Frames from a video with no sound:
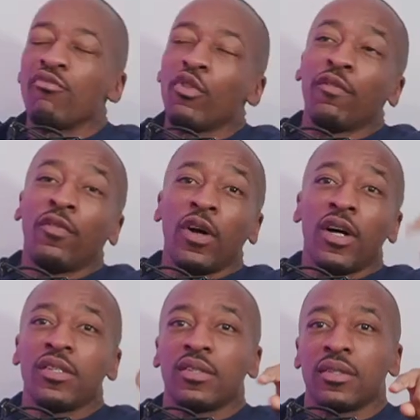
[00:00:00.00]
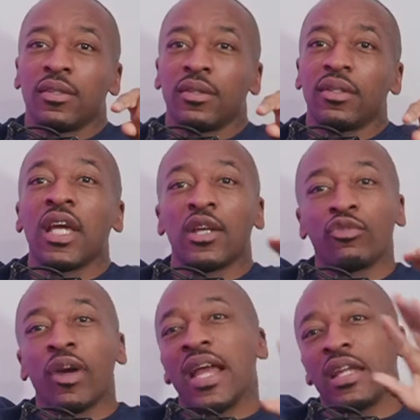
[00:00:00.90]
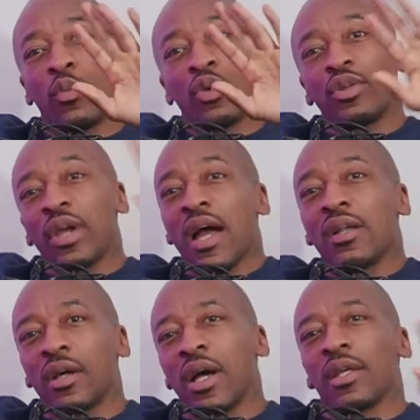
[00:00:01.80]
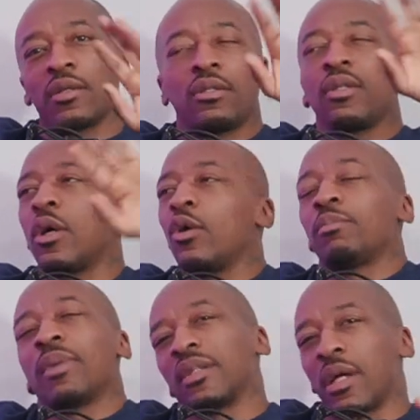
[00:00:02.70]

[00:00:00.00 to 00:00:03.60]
in reverse, yeah, you're right. They want you out. You're an old man.